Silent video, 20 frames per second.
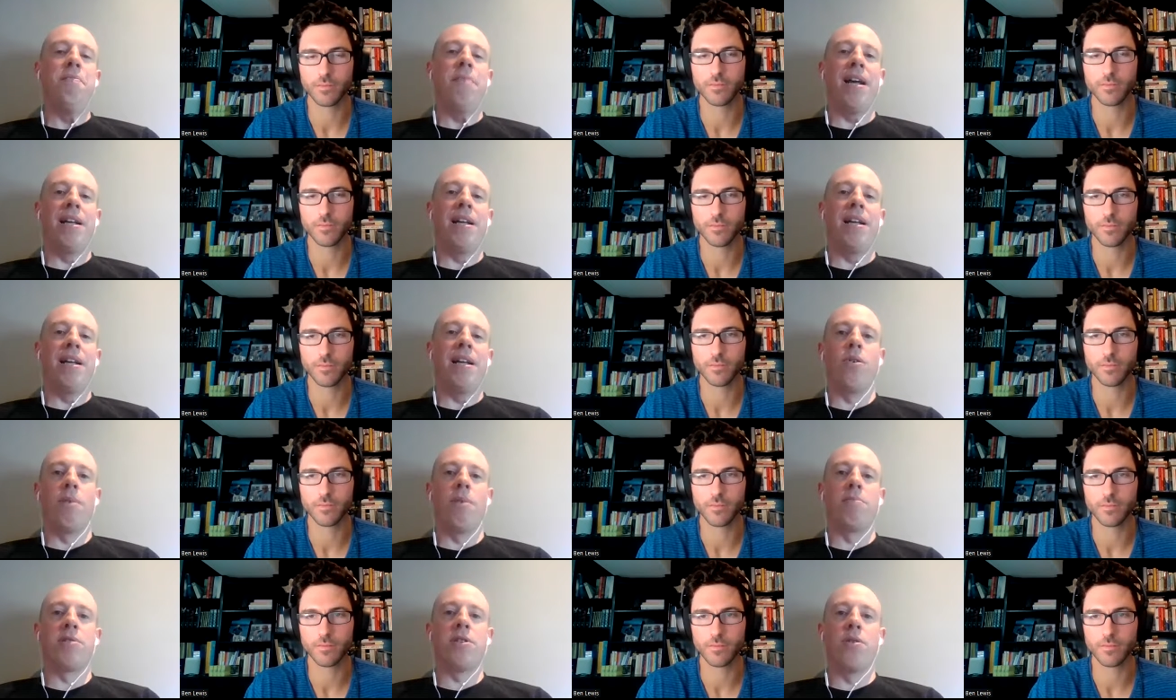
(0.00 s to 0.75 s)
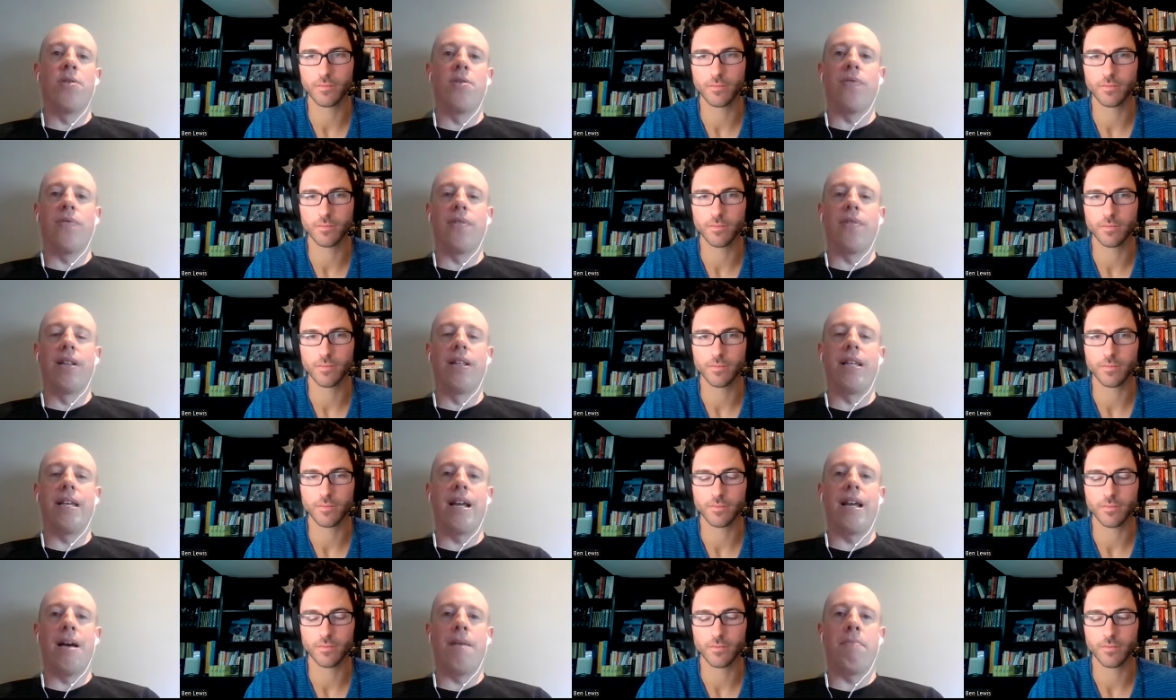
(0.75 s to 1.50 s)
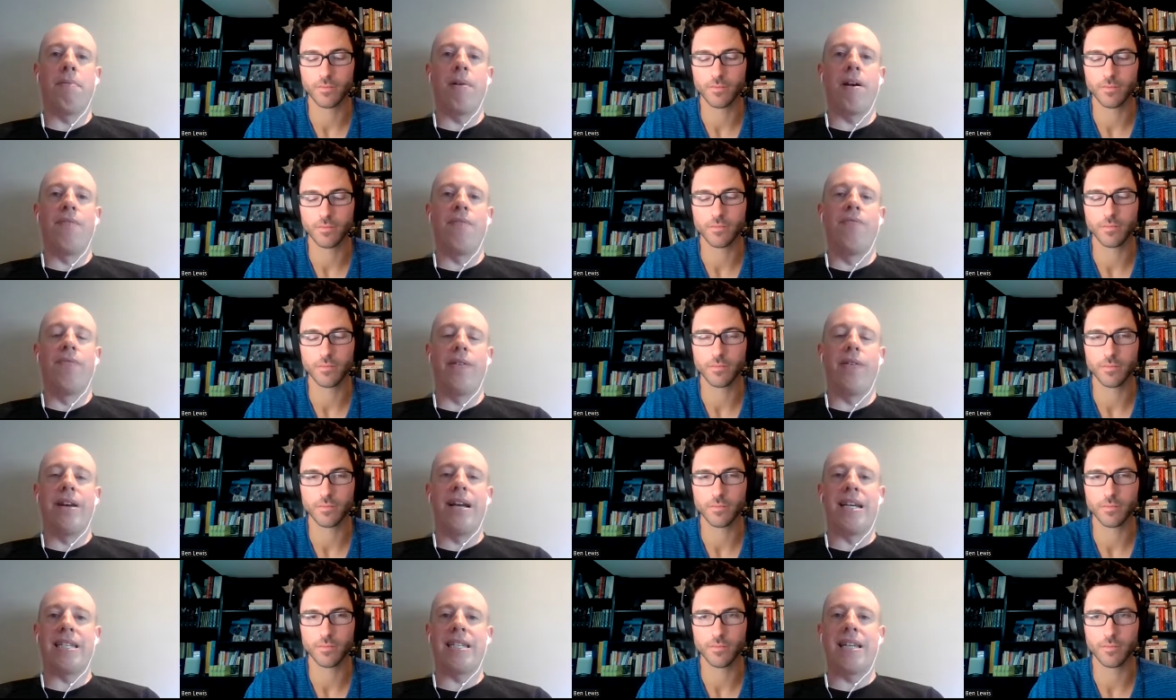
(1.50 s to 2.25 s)
Speaker 1: And so I'm stoked for the lead up. Uh,
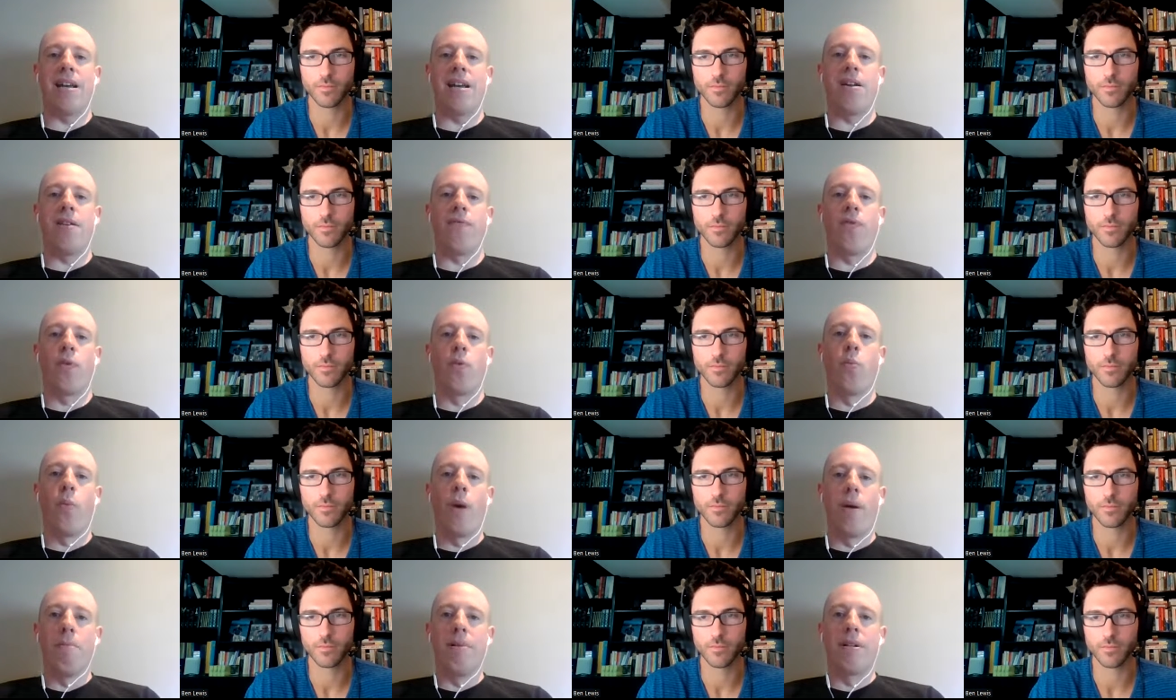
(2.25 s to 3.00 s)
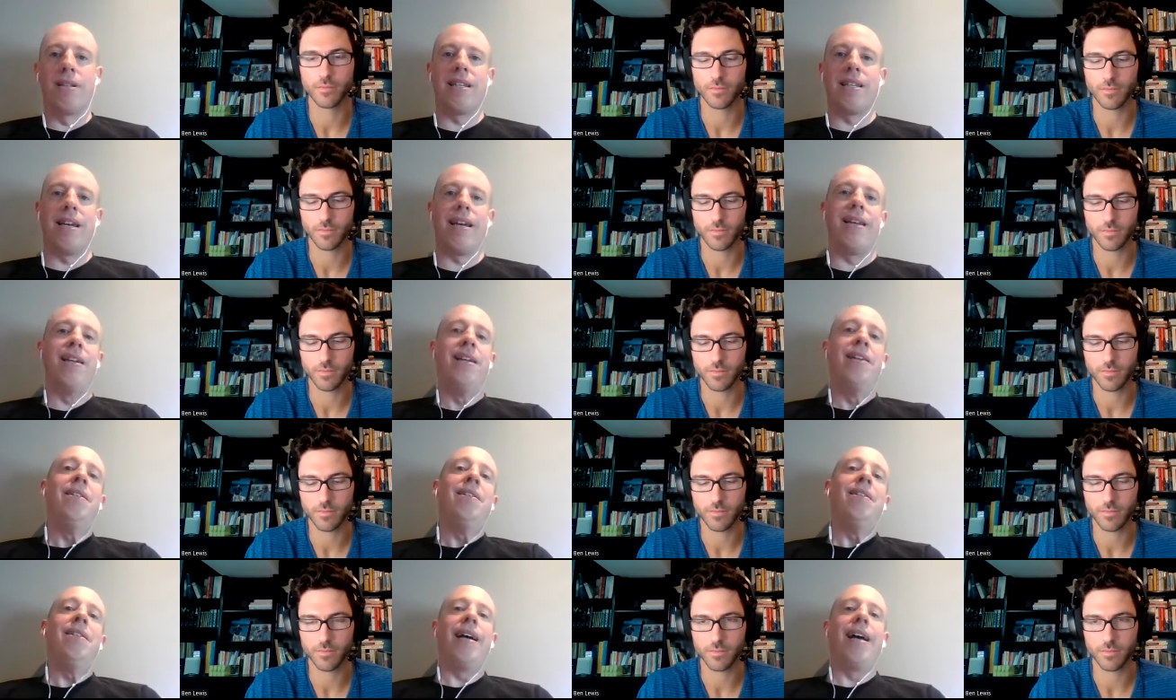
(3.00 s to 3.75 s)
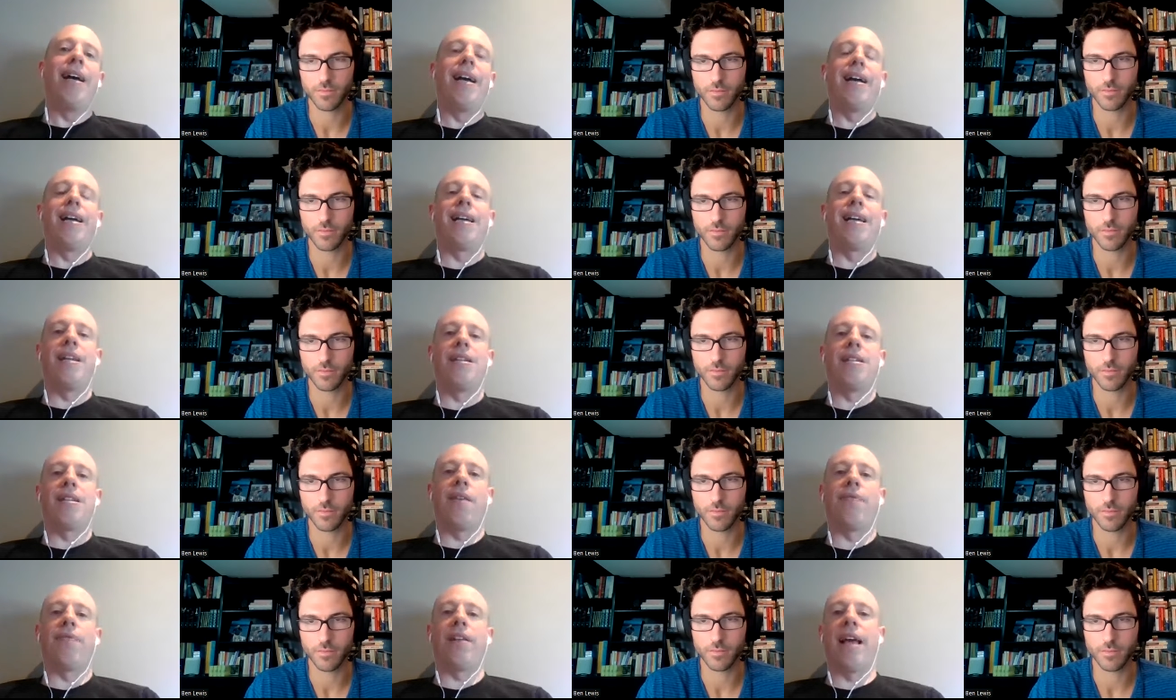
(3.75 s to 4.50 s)
very excited for Wimbledon. Uh, gonna
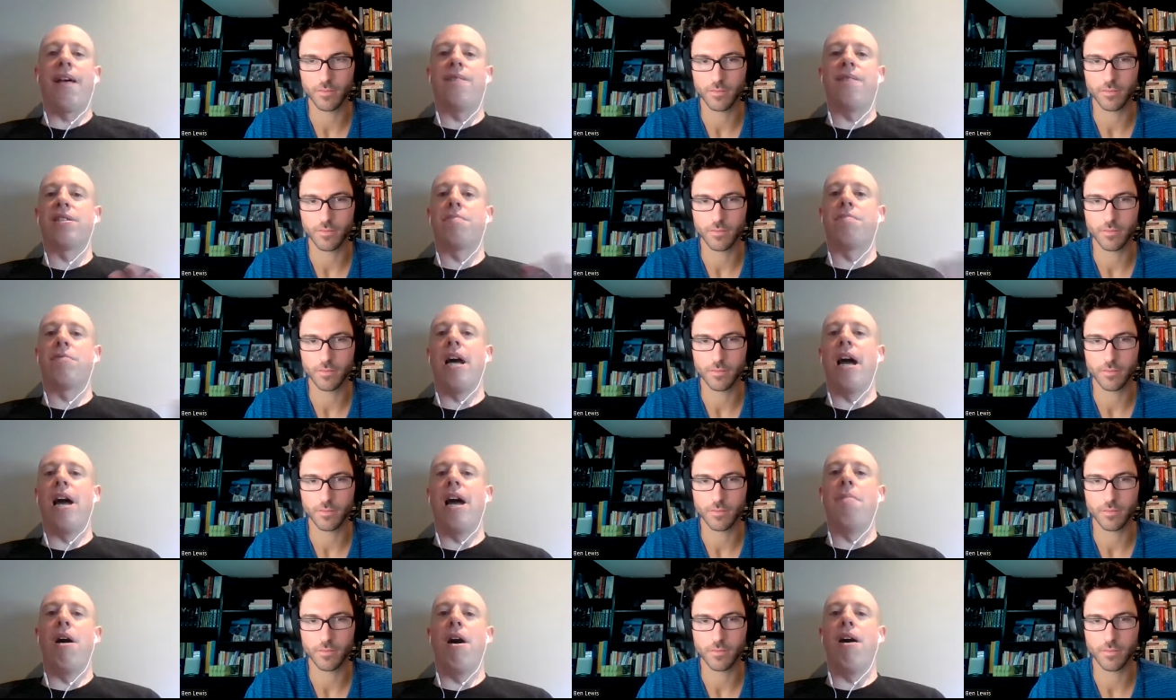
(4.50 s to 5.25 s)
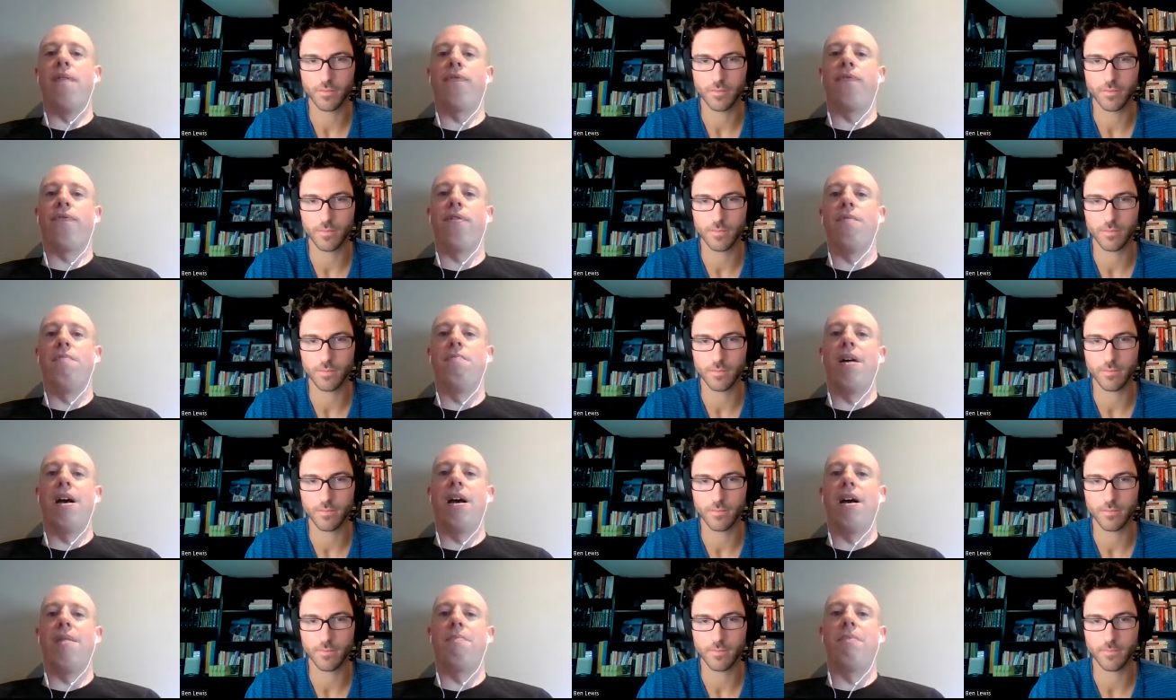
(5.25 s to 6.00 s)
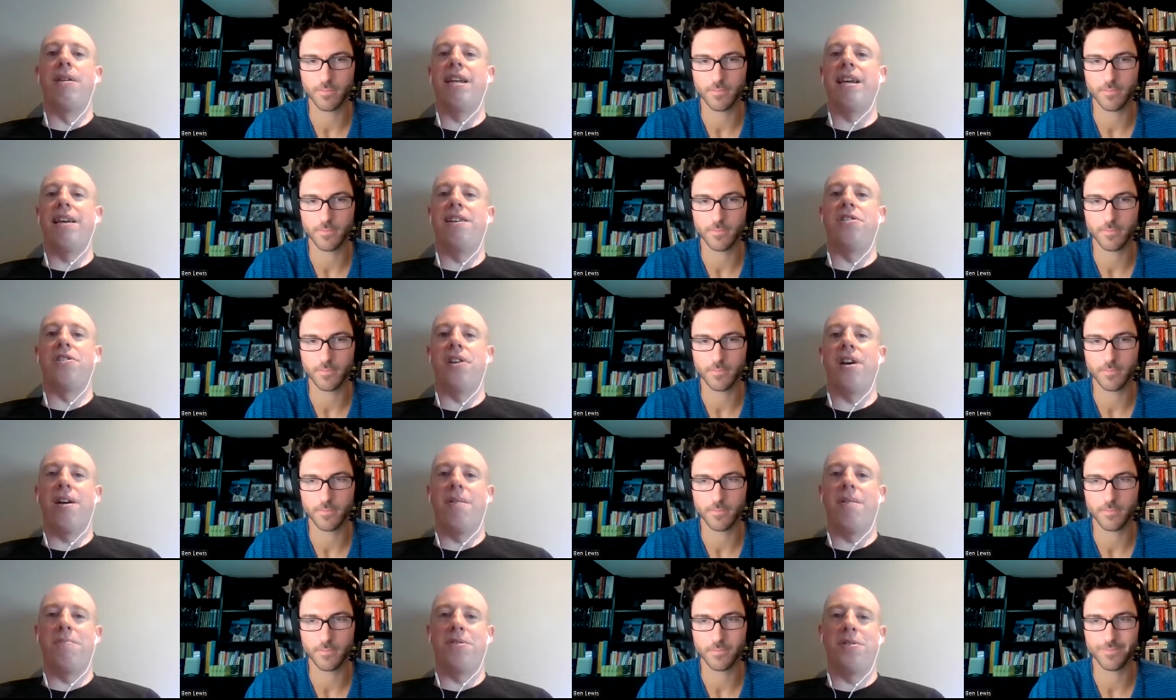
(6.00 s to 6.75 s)
definitely have some time off from my day
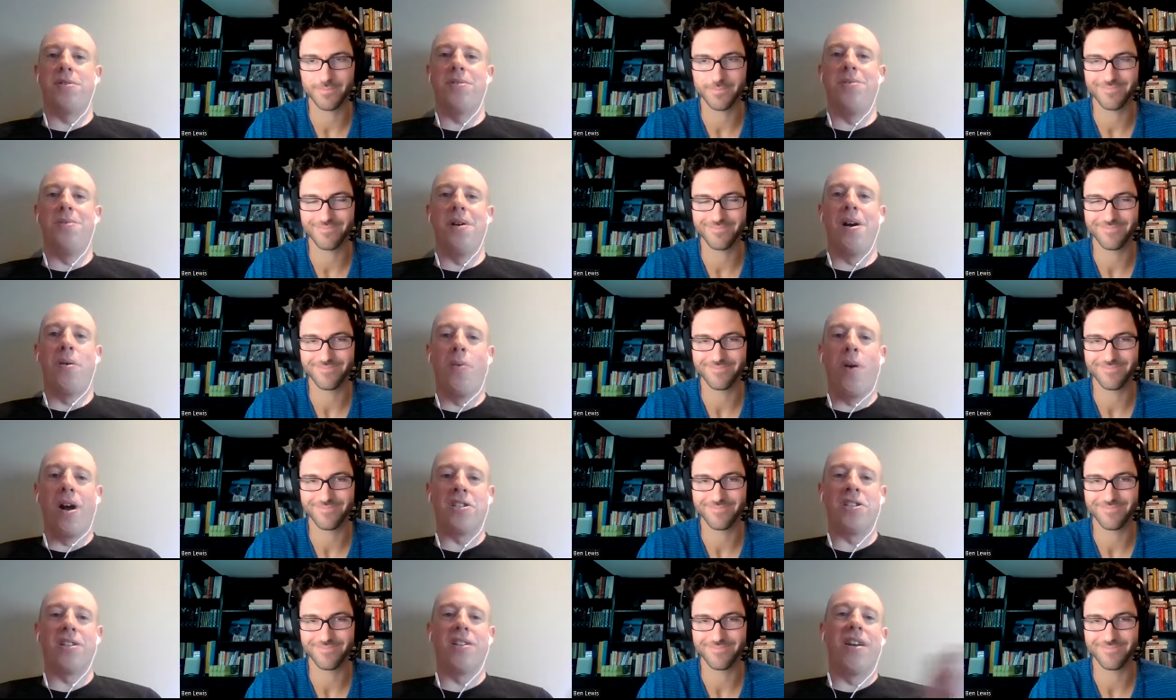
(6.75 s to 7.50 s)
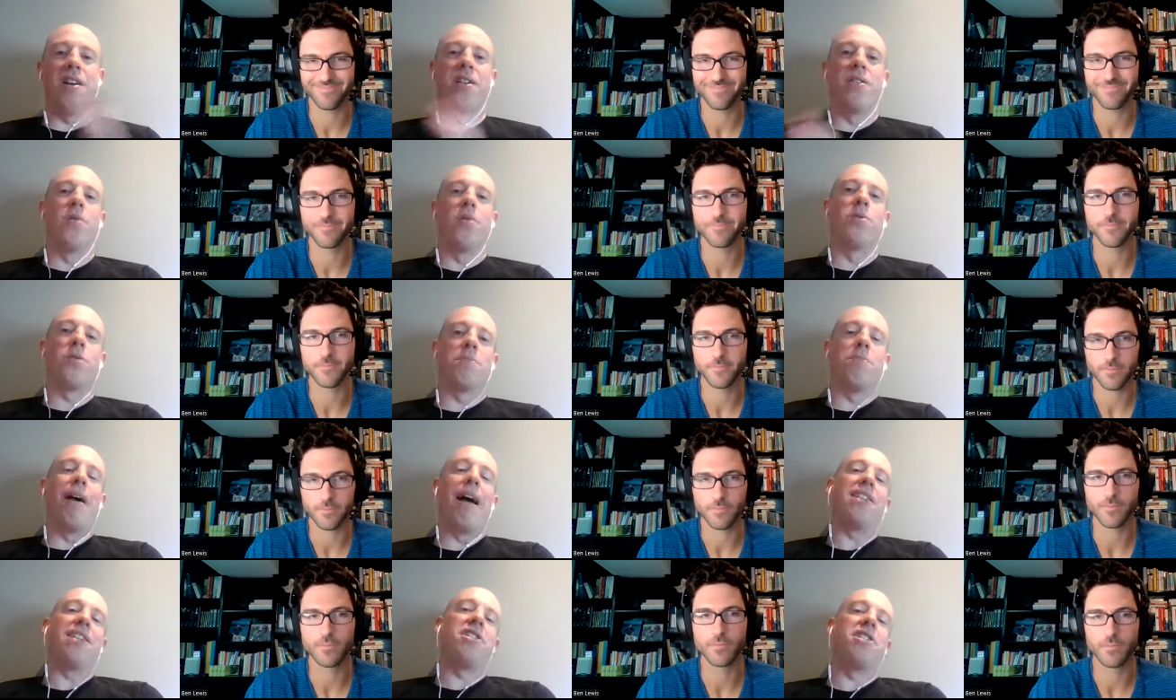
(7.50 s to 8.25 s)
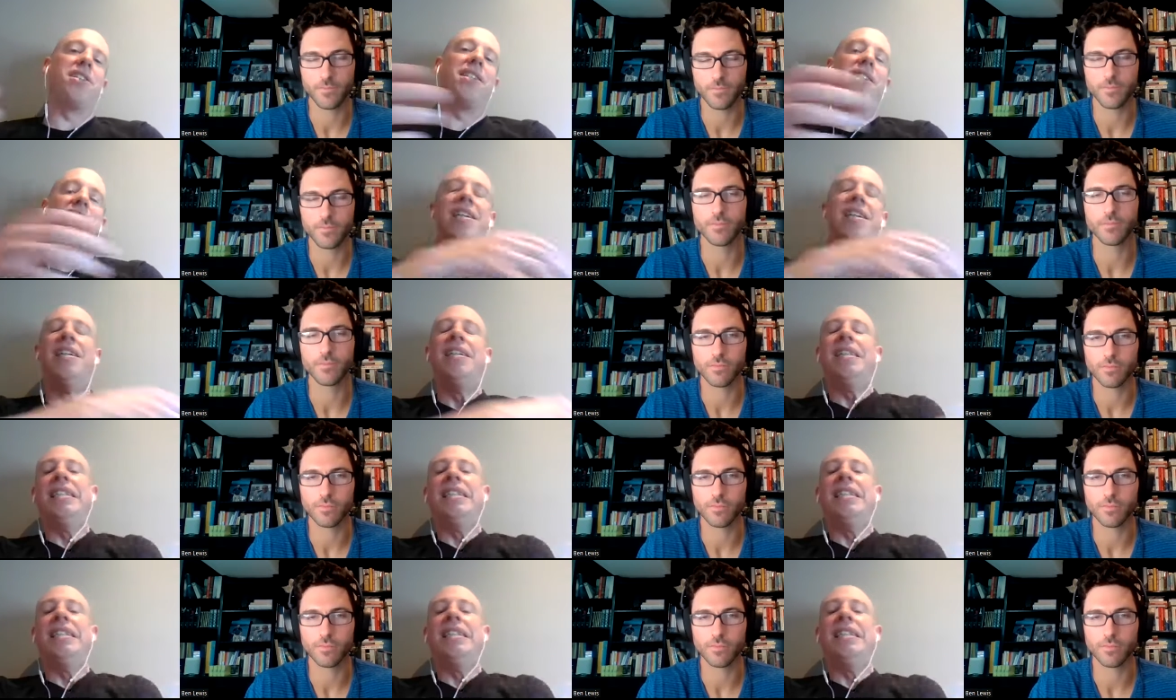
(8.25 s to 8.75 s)
job to watch a lot of those matches.